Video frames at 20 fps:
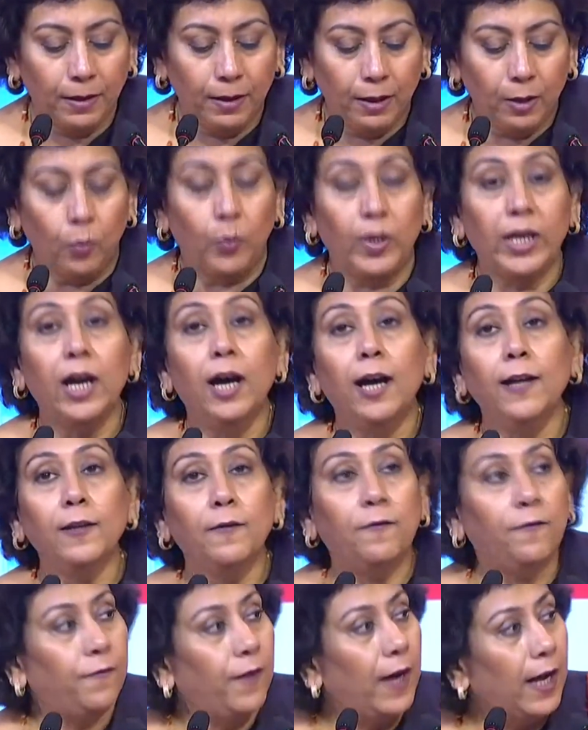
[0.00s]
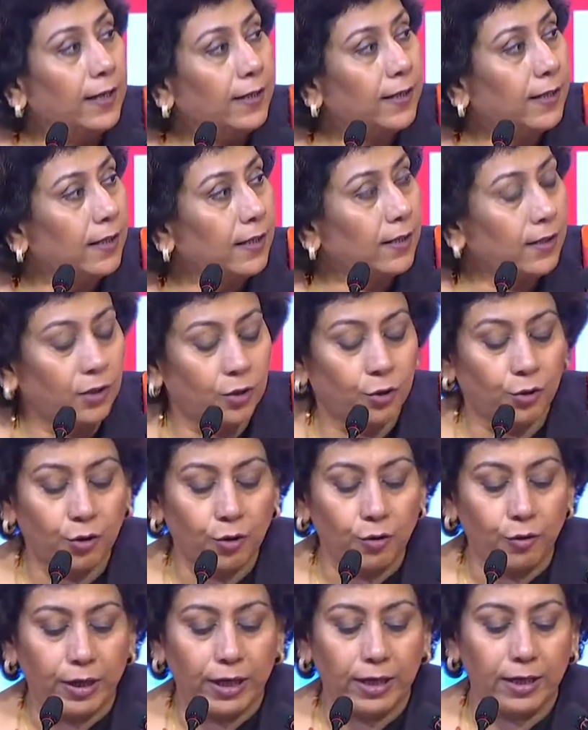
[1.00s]
We are the fastest
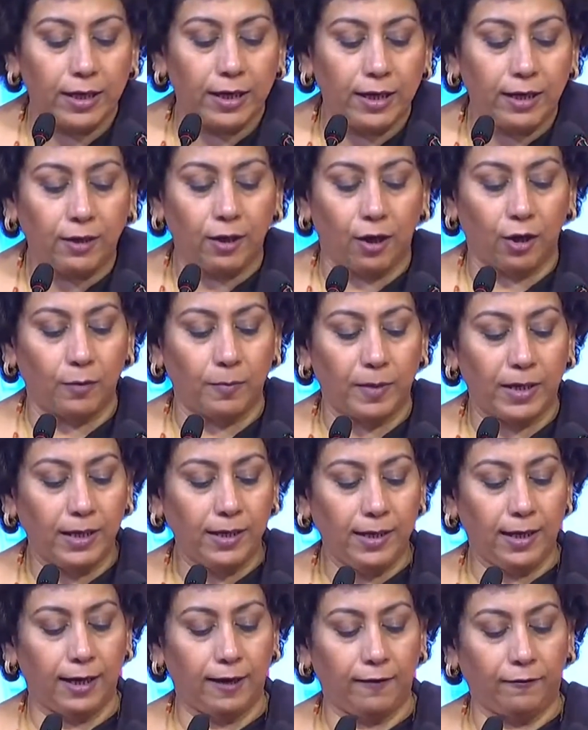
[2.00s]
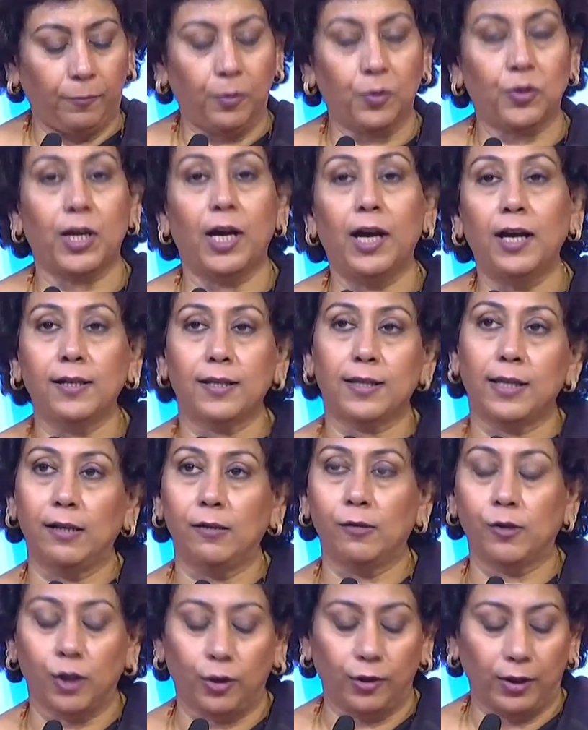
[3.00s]
growing economy and have put
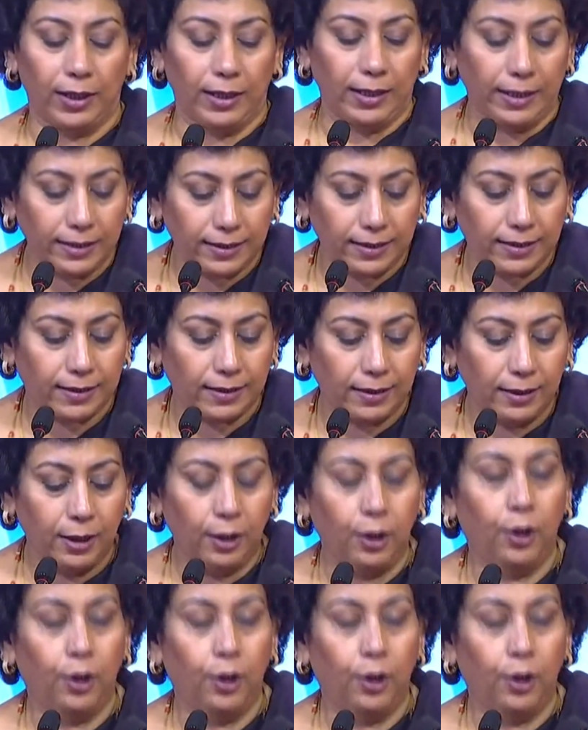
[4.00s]
ourselves on the list